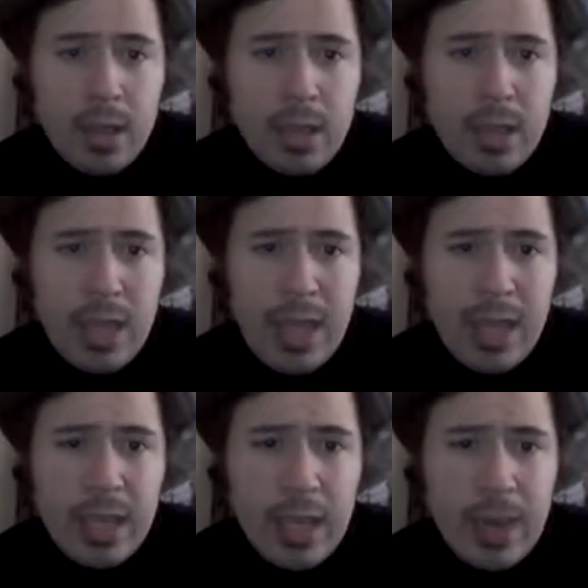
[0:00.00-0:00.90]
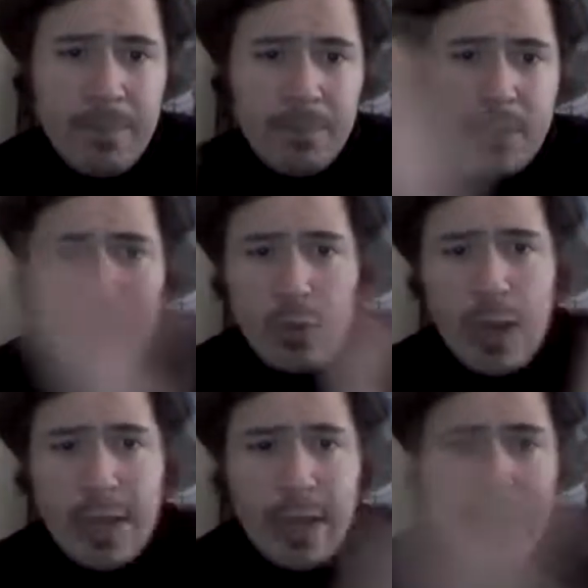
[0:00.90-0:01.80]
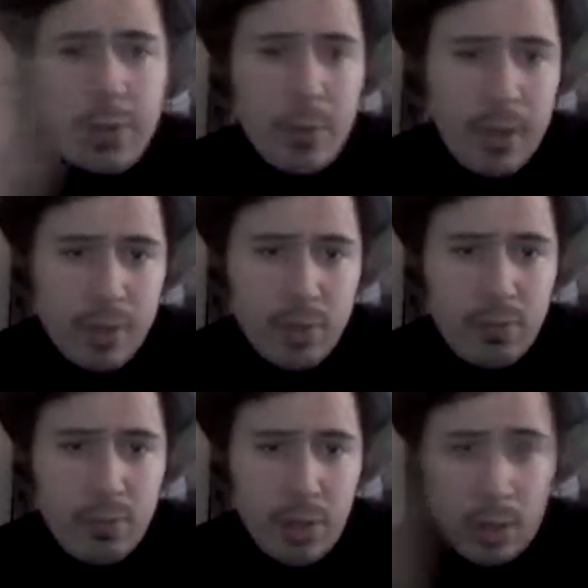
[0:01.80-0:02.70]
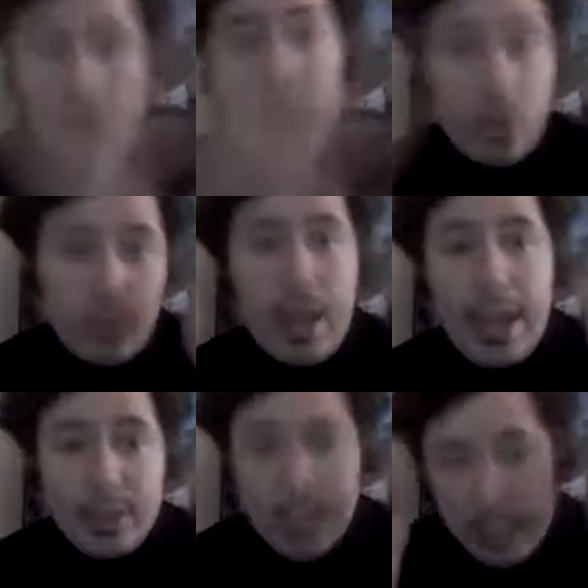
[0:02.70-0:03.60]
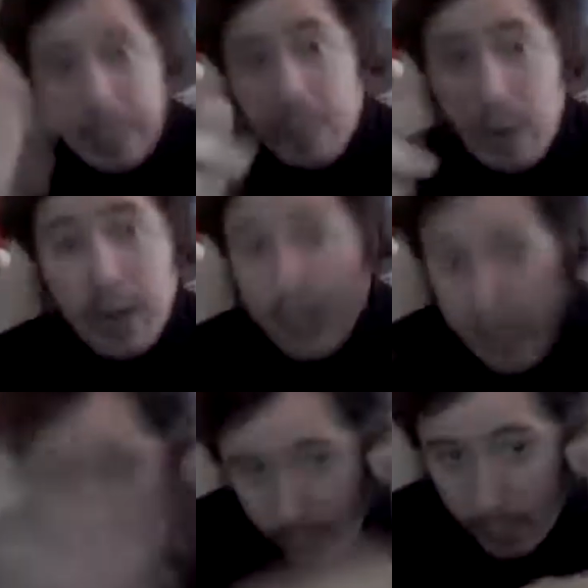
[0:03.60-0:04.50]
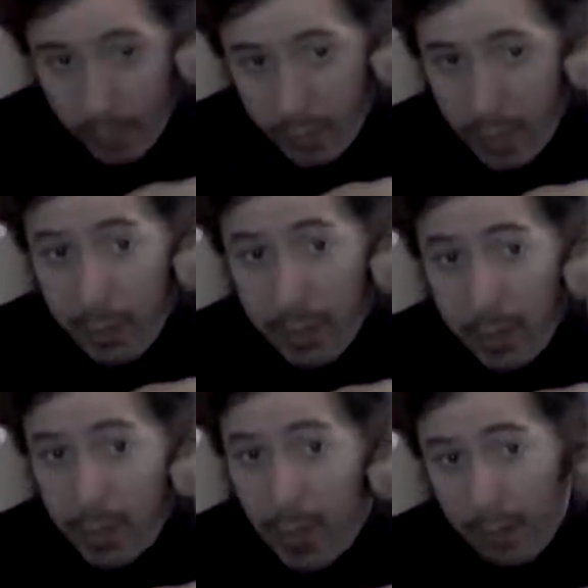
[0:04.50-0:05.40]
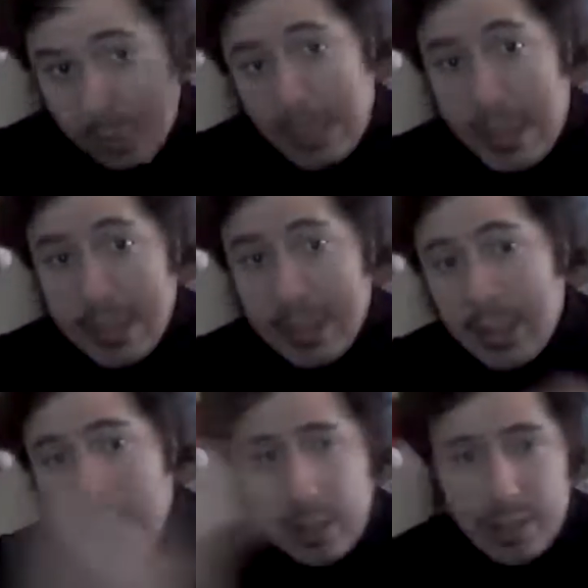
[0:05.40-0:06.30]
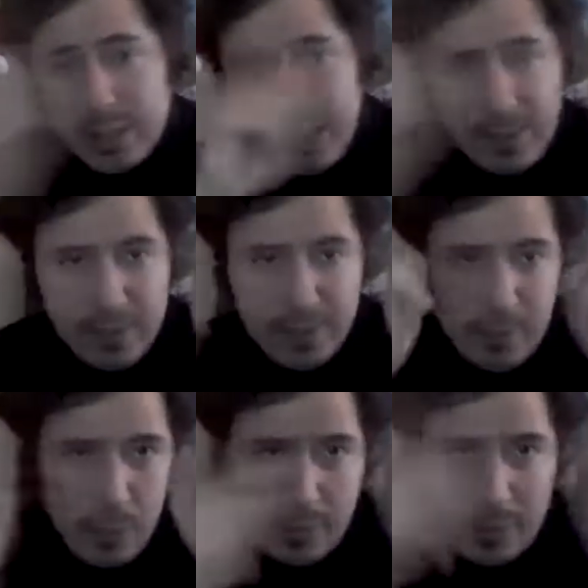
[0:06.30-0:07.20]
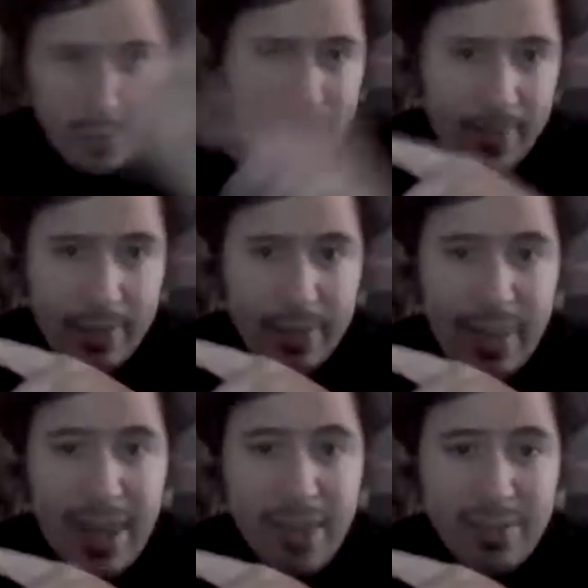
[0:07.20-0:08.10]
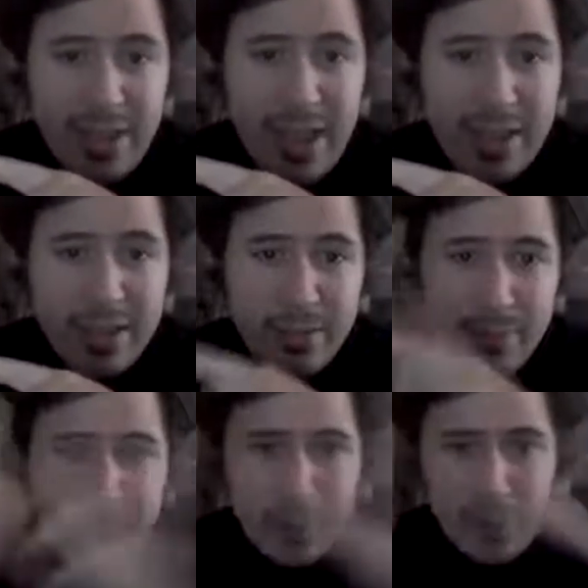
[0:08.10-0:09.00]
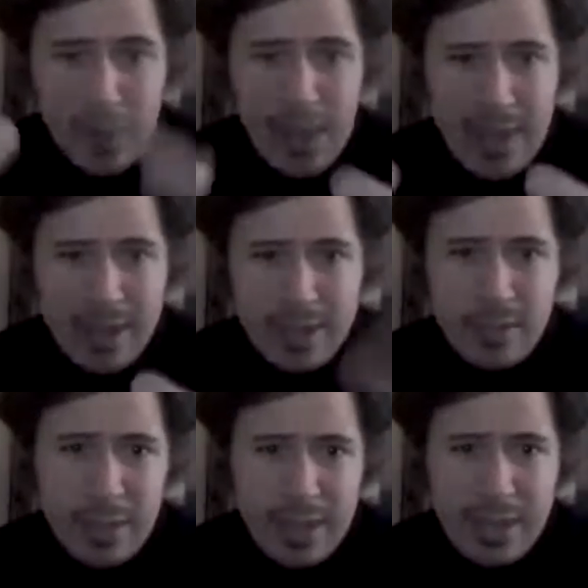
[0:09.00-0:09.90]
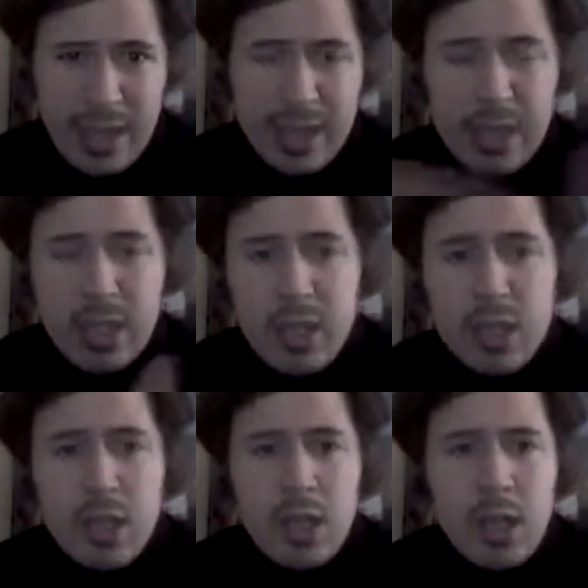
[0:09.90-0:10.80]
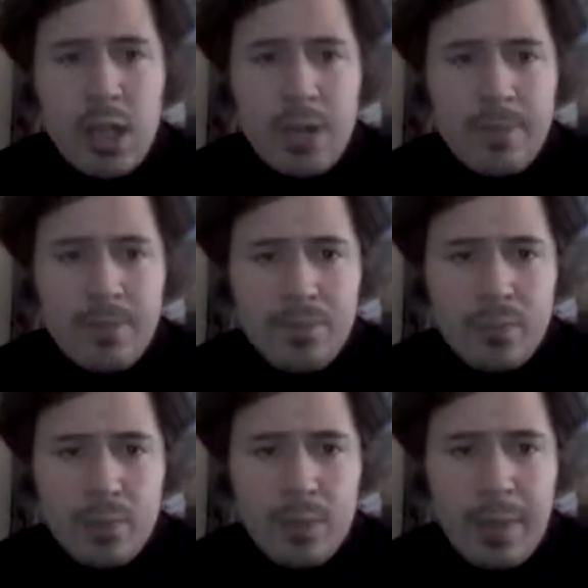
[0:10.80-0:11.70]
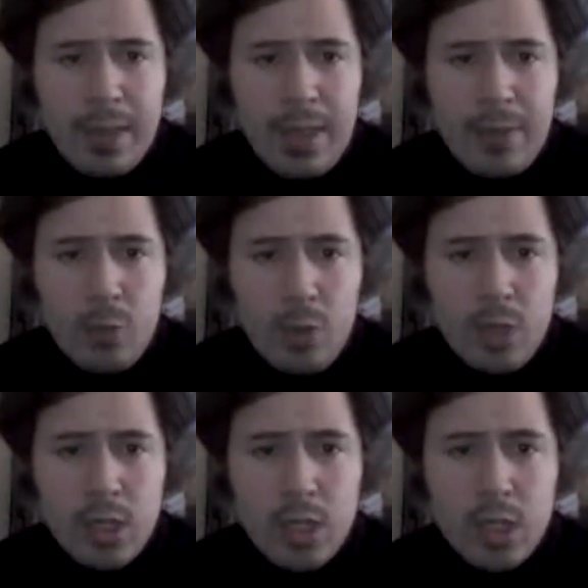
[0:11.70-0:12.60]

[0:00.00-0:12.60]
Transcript: that's why I cut it with the guards reacting and they run, and then suddenly we see them outside, because it gave it a moment for them to be able to get outside. That's why I edited it the way I did, to make that work.